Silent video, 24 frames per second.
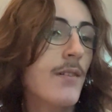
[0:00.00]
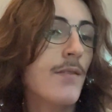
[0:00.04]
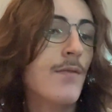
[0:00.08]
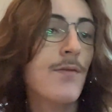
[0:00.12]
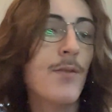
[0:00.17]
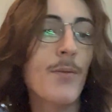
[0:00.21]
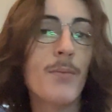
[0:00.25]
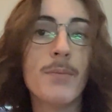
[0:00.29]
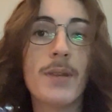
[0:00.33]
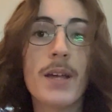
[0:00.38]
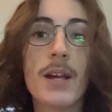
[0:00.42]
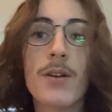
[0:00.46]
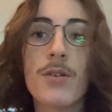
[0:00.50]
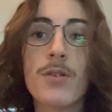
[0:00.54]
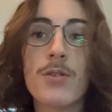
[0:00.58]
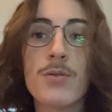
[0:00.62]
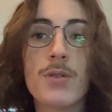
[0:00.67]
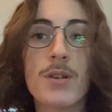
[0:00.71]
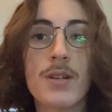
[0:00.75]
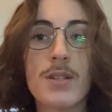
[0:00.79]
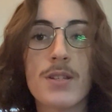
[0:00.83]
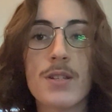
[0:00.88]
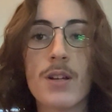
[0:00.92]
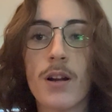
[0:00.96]
From there, you
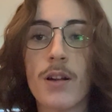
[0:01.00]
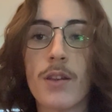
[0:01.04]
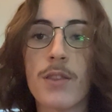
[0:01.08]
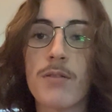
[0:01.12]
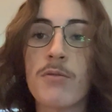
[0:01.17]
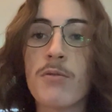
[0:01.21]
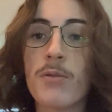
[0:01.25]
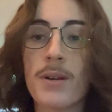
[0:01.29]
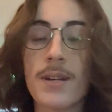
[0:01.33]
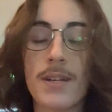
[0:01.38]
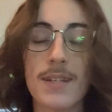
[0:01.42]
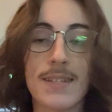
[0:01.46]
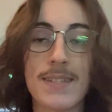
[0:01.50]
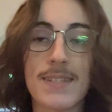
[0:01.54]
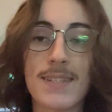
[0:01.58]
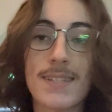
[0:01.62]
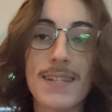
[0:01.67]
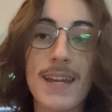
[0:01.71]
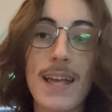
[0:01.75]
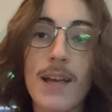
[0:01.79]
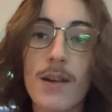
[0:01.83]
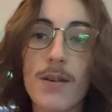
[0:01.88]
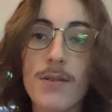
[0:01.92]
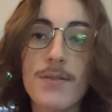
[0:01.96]
can start throwing in
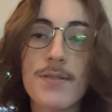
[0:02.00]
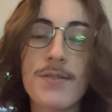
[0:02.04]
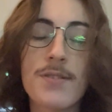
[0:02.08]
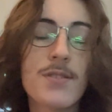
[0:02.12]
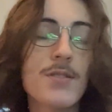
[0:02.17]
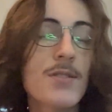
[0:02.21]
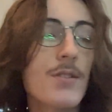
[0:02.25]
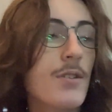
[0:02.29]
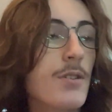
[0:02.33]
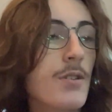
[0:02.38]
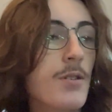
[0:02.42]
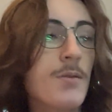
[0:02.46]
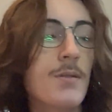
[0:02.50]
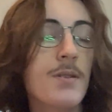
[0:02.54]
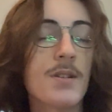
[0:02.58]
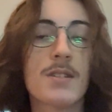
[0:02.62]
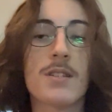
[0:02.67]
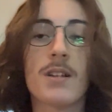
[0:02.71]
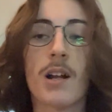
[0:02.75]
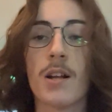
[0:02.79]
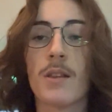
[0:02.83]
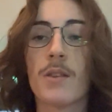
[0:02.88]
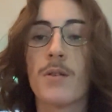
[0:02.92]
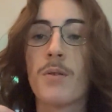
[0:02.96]
snails, you could
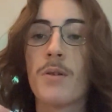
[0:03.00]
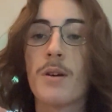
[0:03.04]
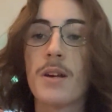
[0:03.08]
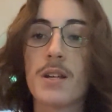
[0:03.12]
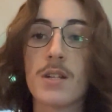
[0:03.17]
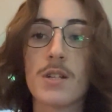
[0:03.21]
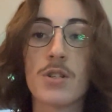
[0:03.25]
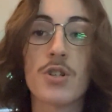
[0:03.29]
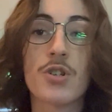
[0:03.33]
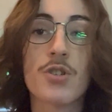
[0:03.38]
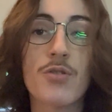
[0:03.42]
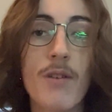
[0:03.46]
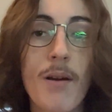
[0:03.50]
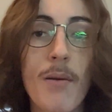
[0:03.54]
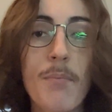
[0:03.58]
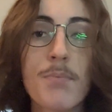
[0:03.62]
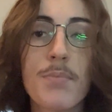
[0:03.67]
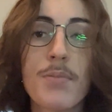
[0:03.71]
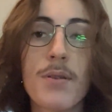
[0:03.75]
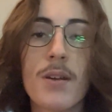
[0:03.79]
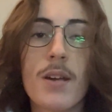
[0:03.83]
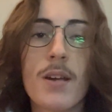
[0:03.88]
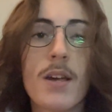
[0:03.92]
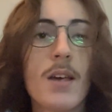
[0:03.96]
start throwing in shrimp,
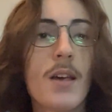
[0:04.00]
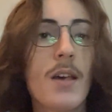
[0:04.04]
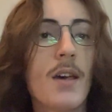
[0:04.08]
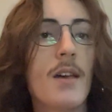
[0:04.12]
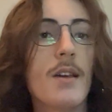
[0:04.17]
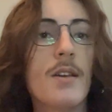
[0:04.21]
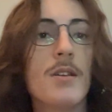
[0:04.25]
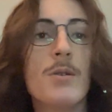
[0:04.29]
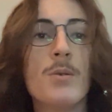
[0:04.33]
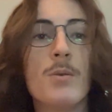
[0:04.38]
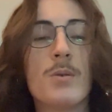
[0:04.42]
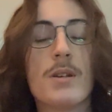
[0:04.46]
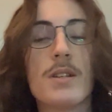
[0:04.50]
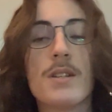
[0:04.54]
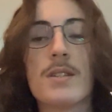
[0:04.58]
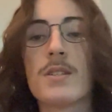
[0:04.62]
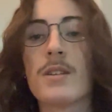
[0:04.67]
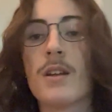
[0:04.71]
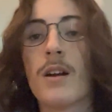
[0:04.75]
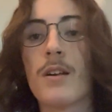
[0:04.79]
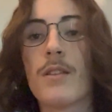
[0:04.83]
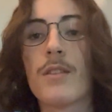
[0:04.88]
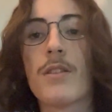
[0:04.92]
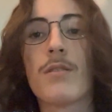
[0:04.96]
you could
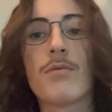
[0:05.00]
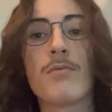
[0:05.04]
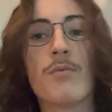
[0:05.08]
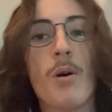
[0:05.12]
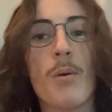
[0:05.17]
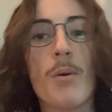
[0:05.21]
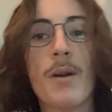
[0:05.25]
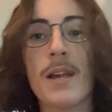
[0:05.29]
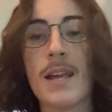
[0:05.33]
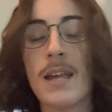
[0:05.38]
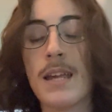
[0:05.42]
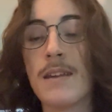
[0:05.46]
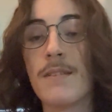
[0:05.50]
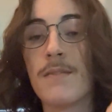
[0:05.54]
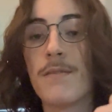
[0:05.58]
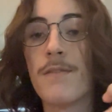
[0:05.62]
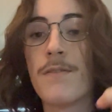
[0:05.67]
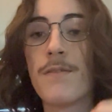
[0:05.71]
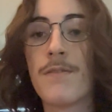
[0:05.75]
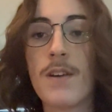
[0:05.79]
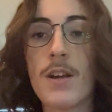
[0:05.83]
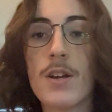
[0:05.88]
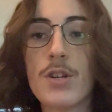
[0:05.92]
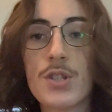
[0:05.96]
start throwing in
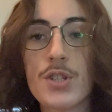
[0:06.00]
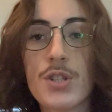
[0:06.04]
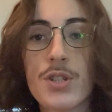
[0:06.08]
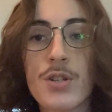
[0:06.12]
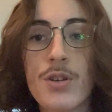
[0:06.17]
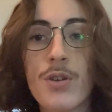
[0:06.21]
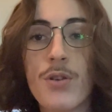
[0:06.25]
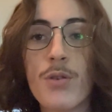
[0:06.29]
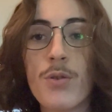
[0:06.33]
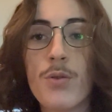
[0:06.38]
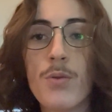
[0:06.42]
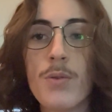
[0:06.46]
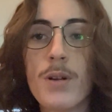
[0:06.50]
fish too.